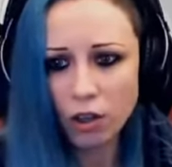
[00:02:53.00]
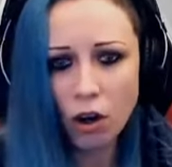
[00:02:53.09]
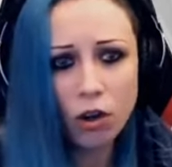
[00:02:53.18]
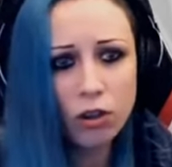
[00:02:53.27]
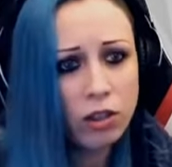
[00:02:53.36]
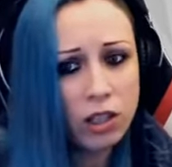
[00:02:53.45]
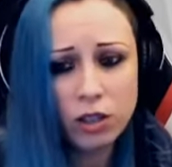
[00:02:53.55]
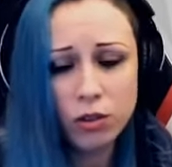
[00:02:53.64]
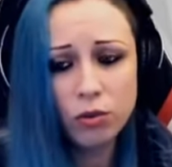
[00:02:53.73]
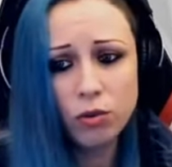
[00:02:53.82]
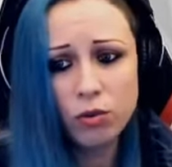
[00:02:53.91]
uh, all you
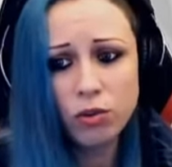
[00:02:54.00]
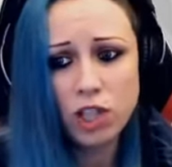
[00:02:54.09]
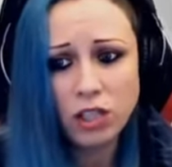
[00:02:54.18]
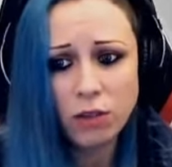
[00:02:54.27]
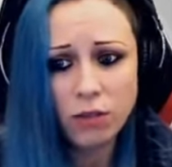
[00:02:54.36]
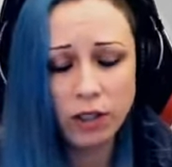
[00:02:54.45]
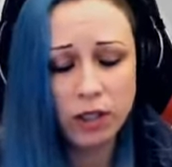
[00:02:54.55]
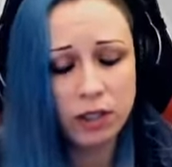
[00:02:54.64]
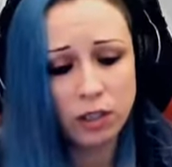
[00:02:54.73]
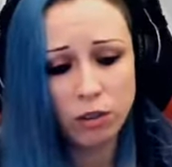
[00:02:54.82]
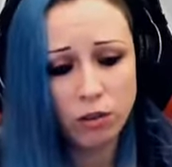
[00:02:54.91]
needed to do just fill
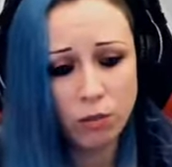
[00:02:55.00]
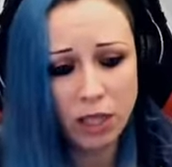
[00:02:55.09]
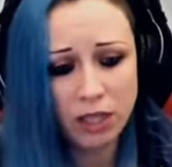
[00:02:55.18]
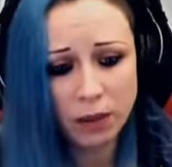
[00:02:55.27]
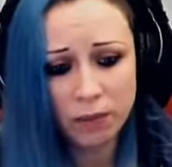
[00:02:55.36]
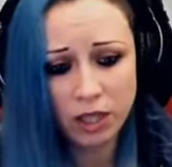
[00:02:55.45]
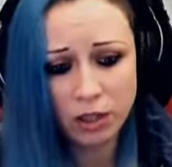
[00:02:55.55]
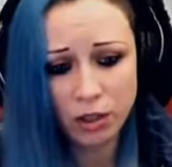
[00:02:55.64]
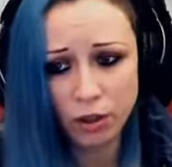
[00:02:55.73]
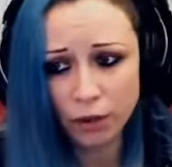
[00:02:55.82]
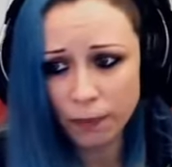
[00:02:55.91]
the document, that's
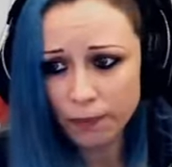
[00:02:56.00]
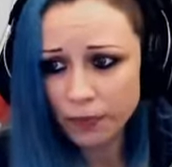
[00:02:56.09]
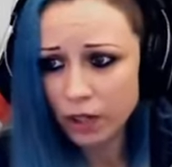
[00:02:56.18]
all.